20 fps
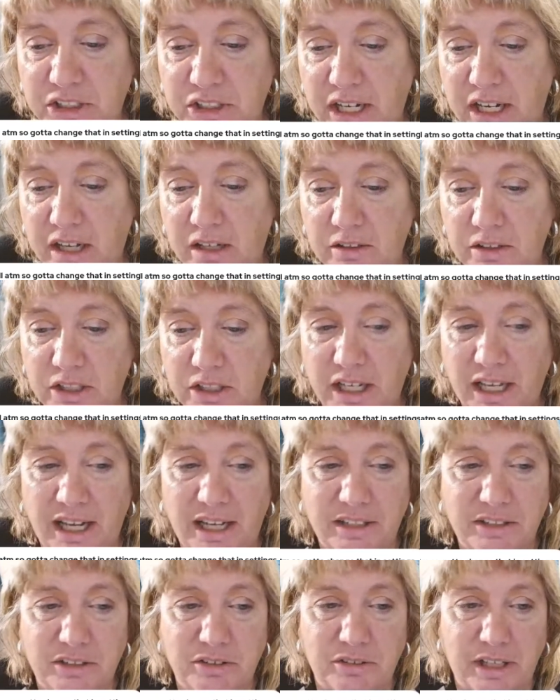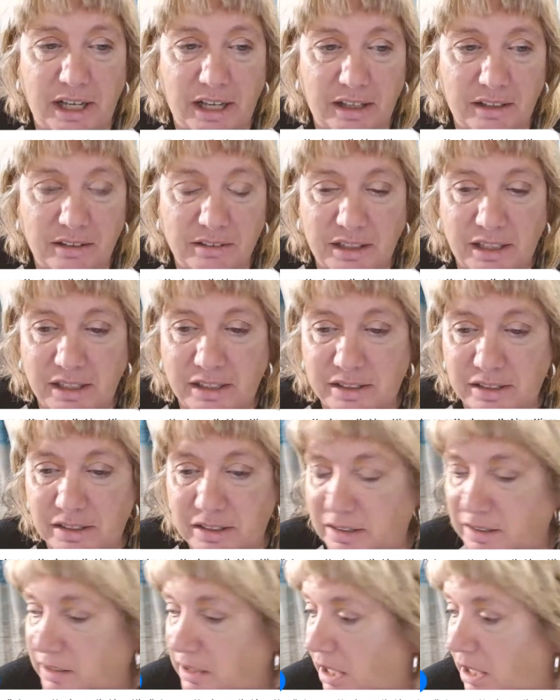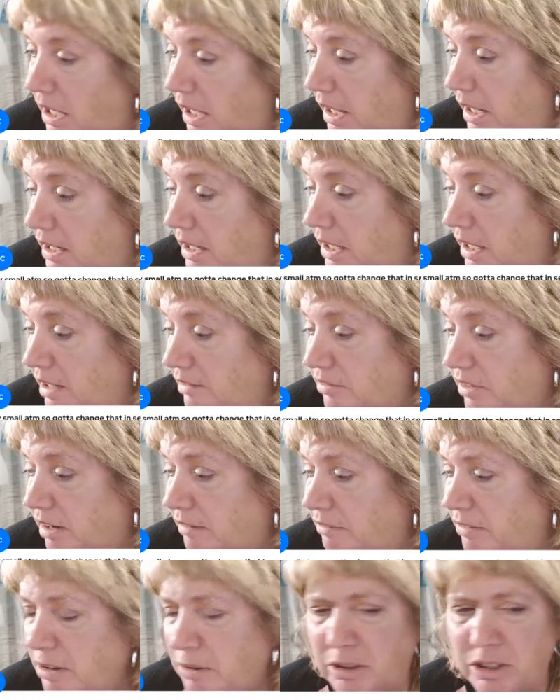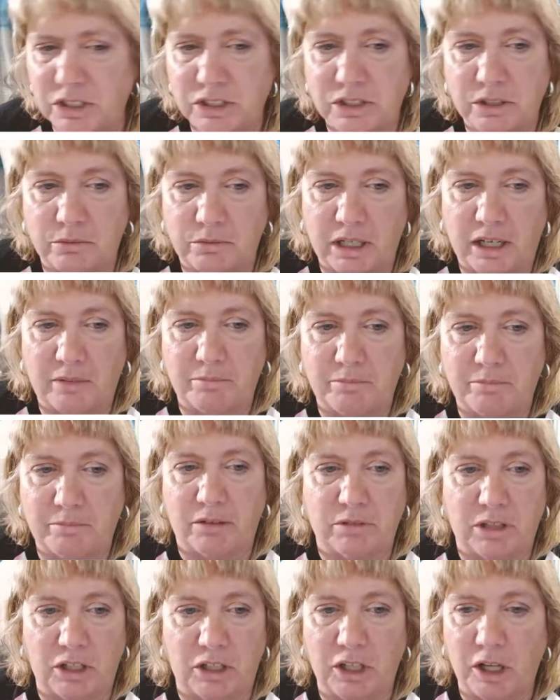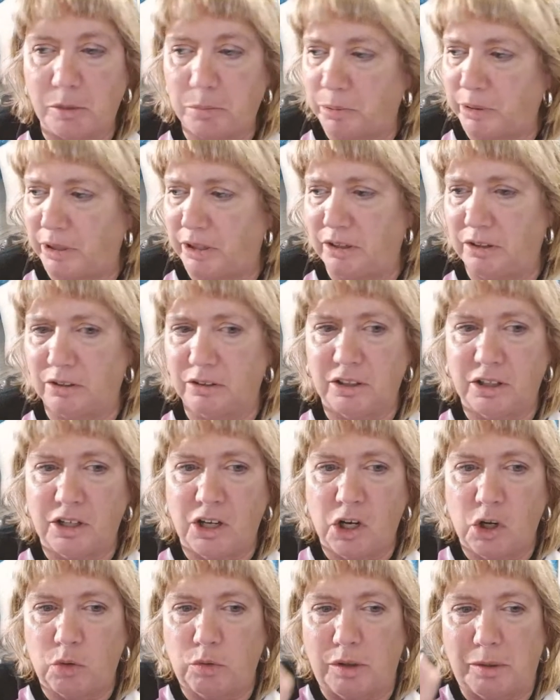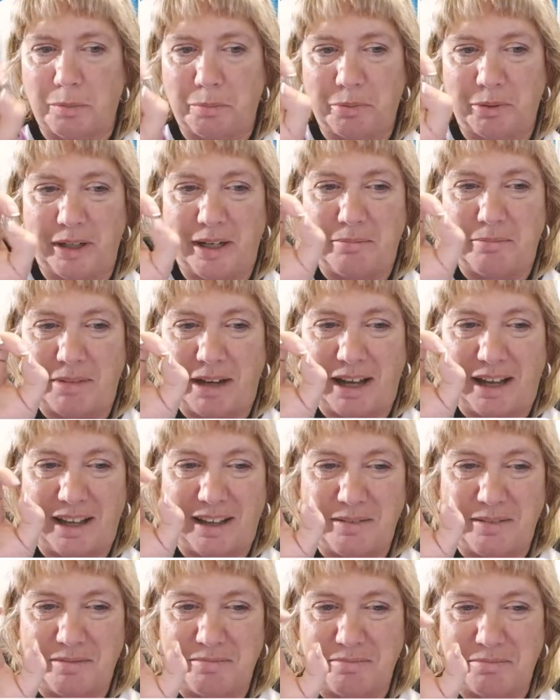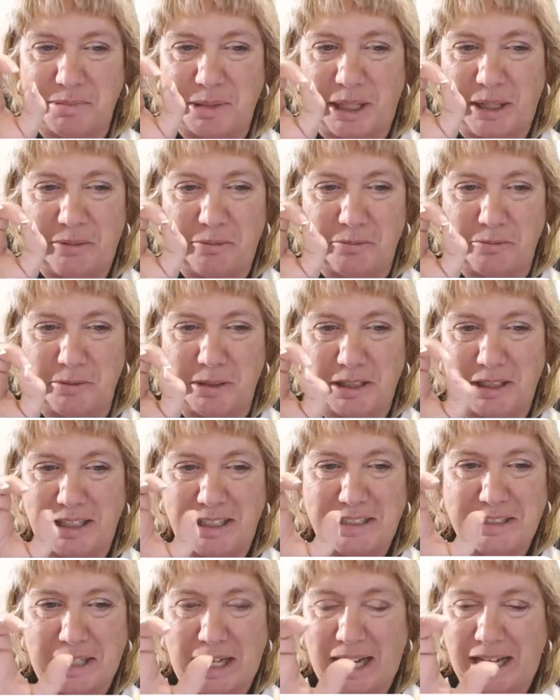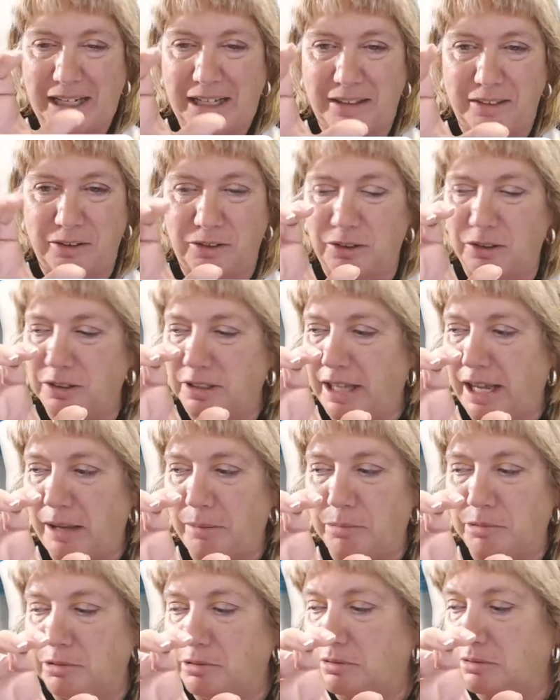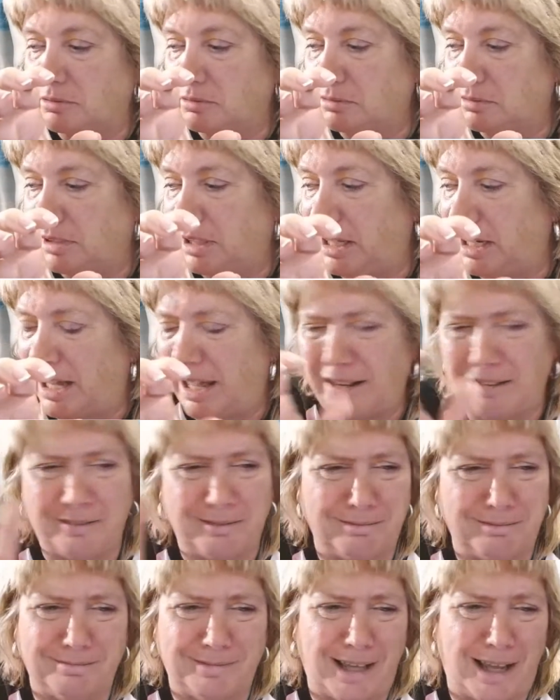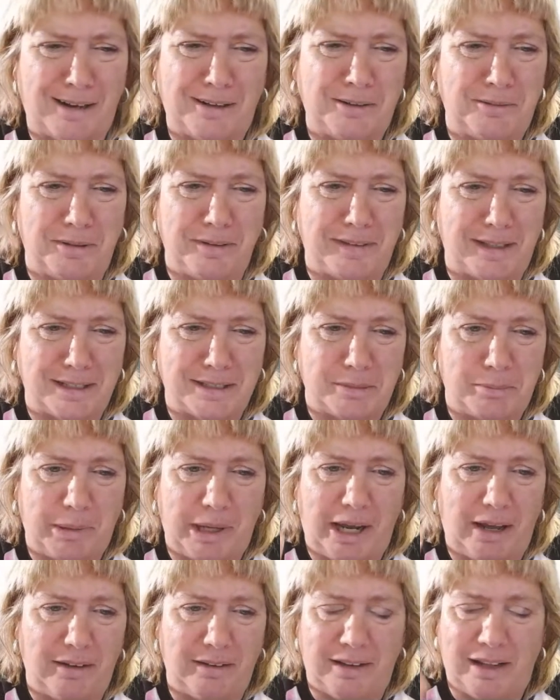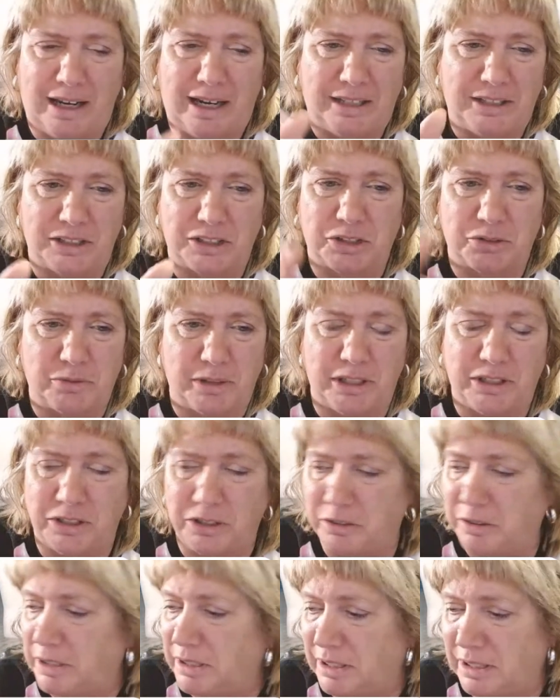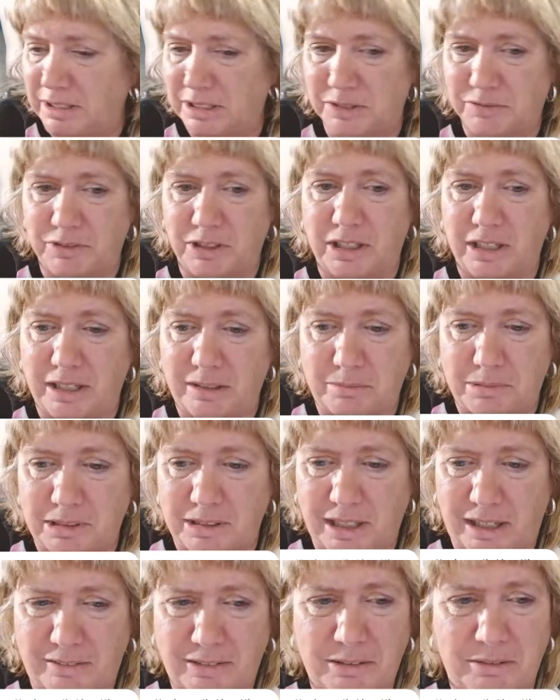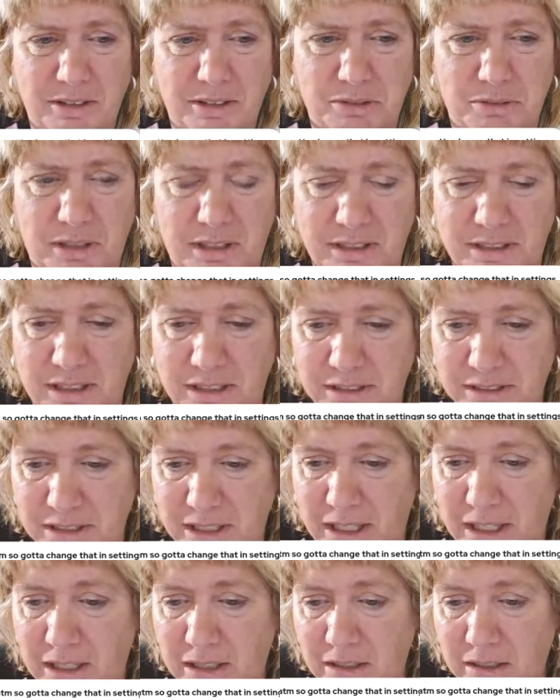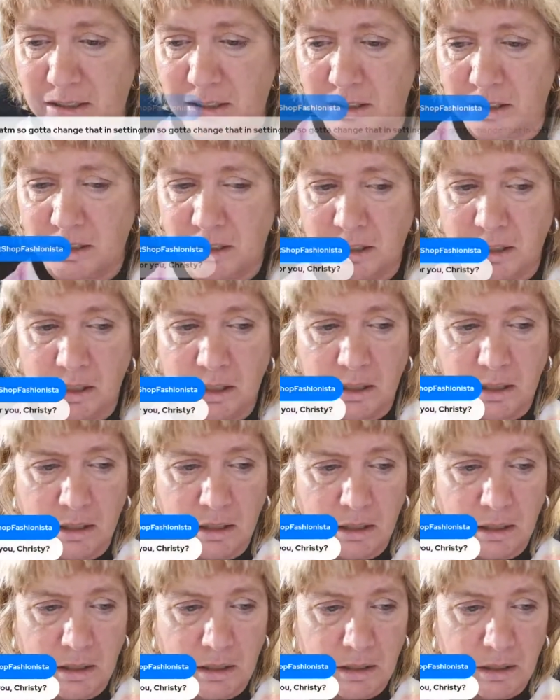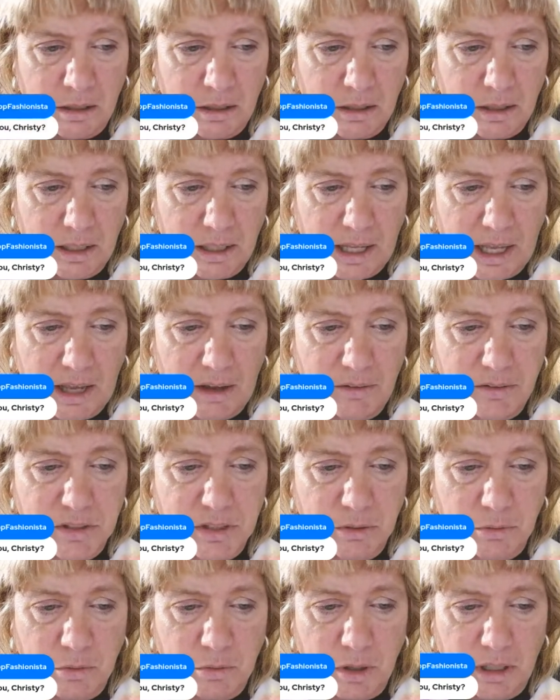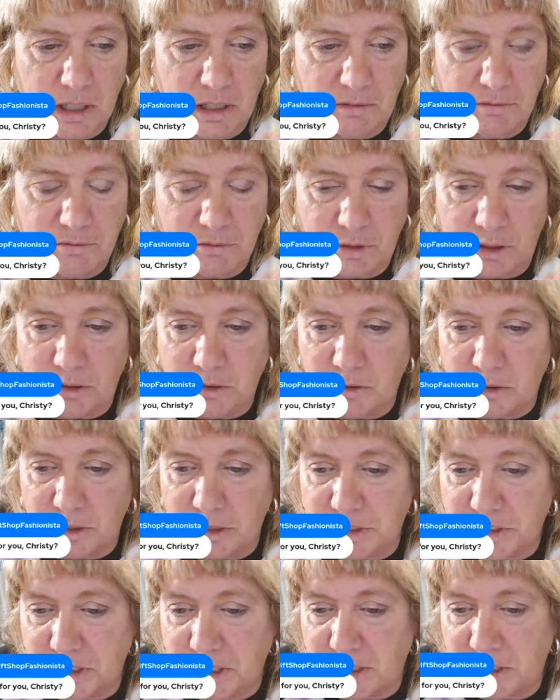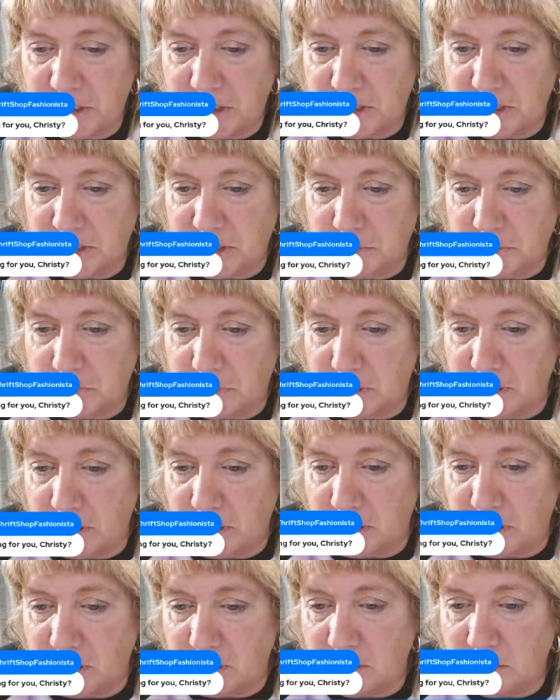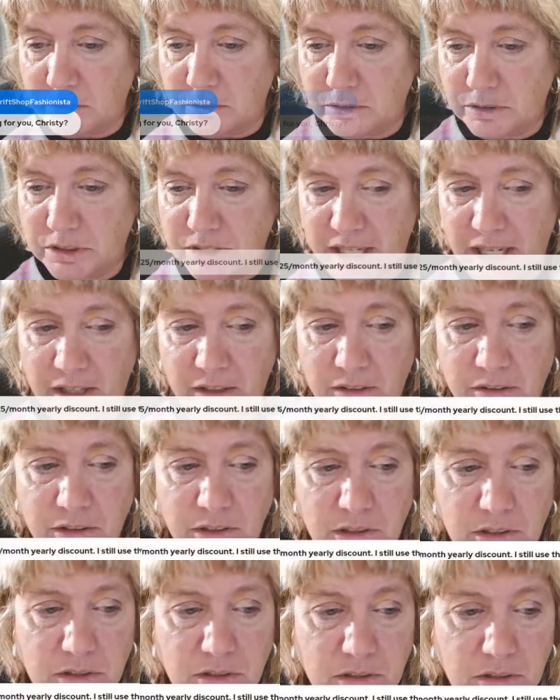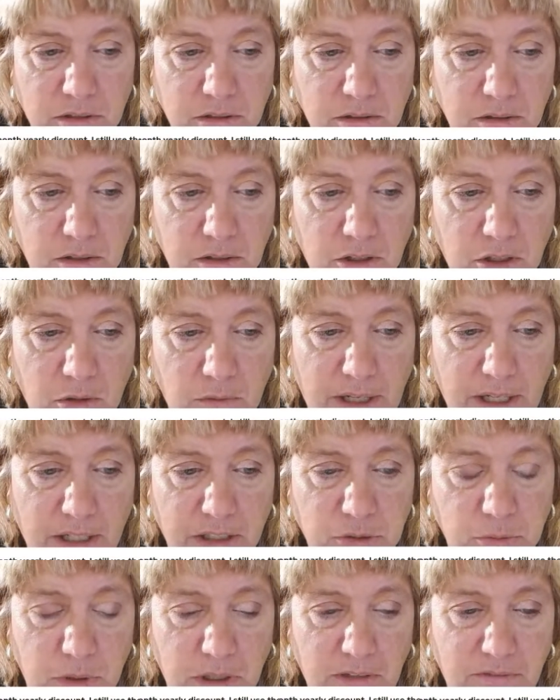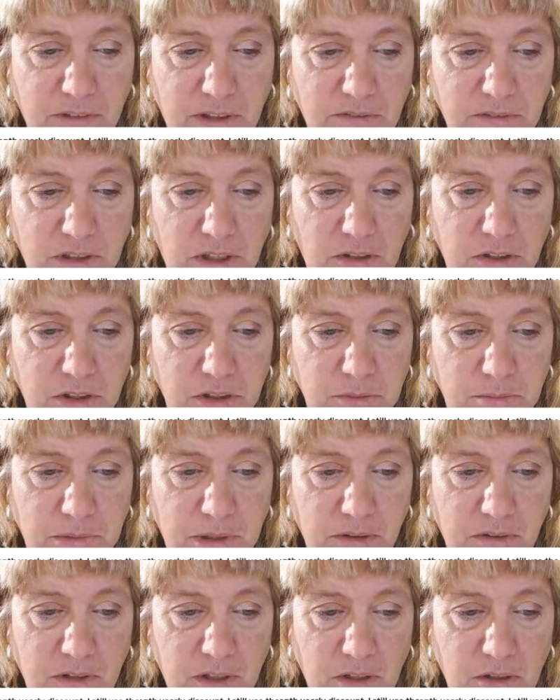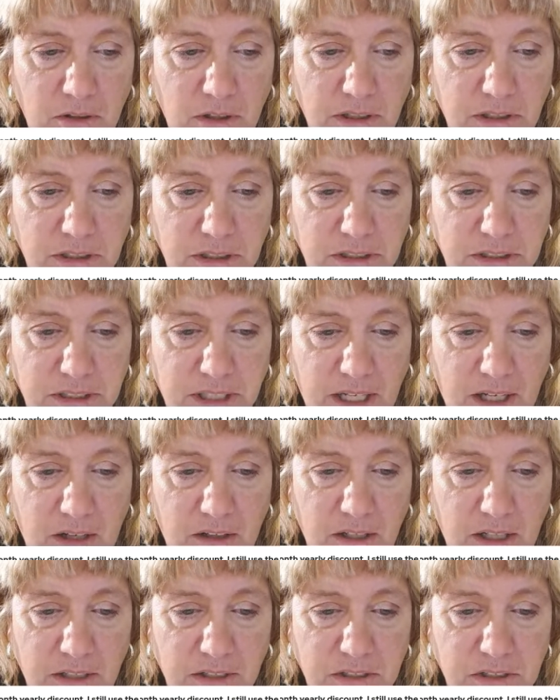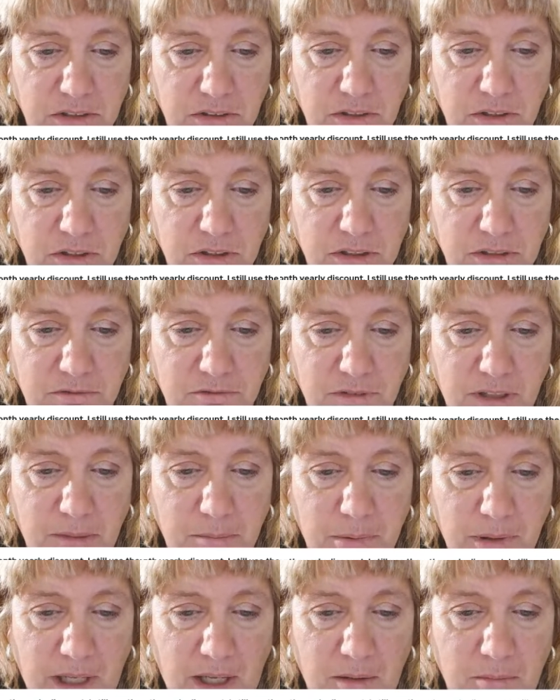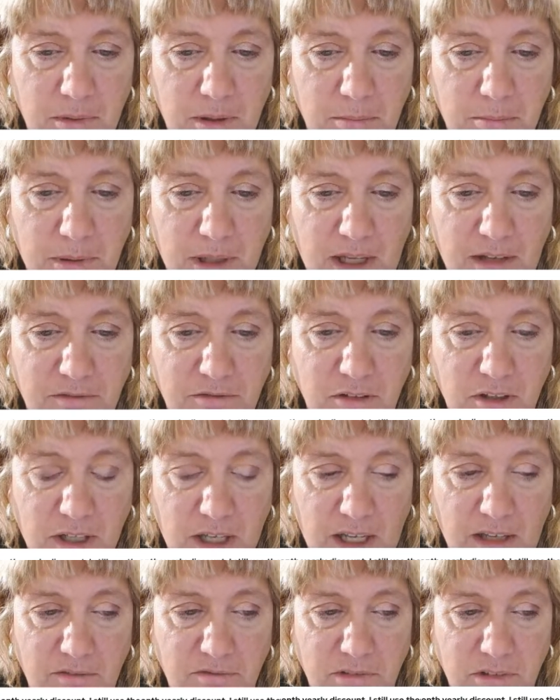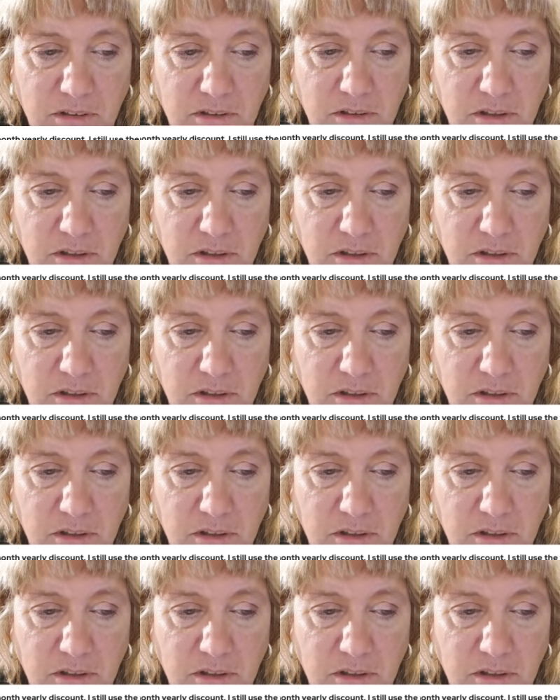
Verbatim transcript: Yeah, you got to do that. It. And if every once in a while, my Rollo printer will print my print really tiny, the whole label. And I don't, I don't know what that's about. And then I just redo it and it's fine. But every once in a while it does that. How is it working for you, Christy? She just wanted to know. Sounds correct. twenty-five dollars a month yearly discount. I still use the free plan, but pay for Canva.